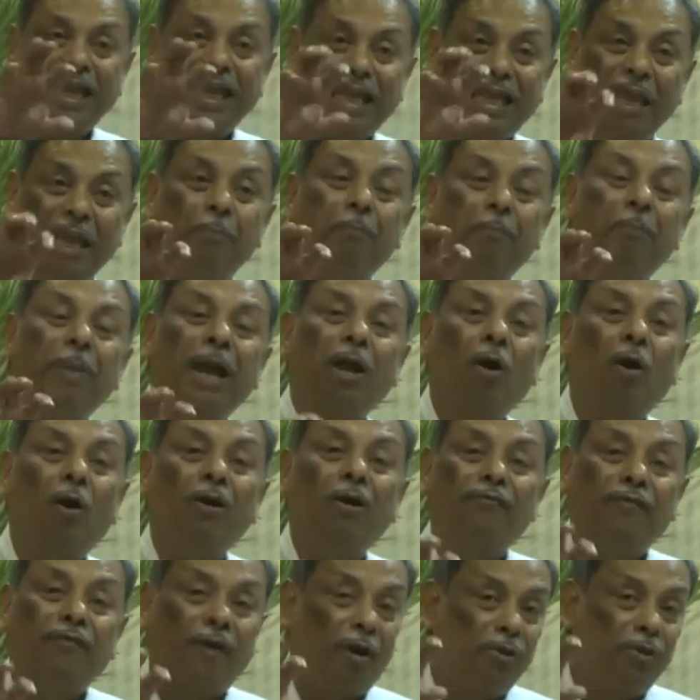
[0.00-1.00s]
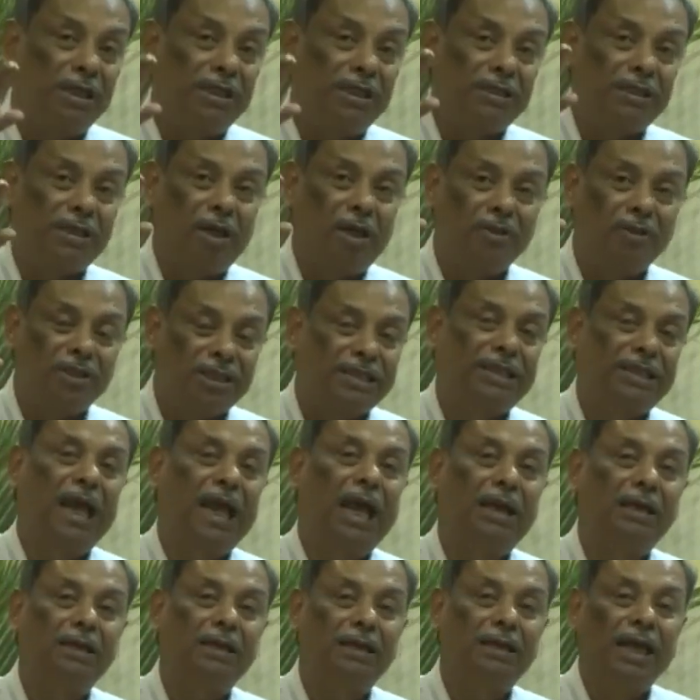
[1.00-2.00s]
Because if I keep my
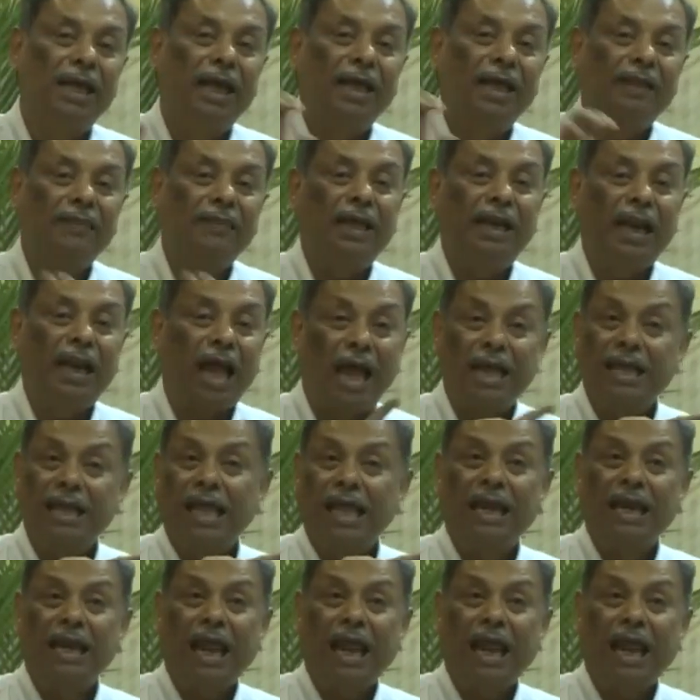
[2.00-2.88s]
confounders constant,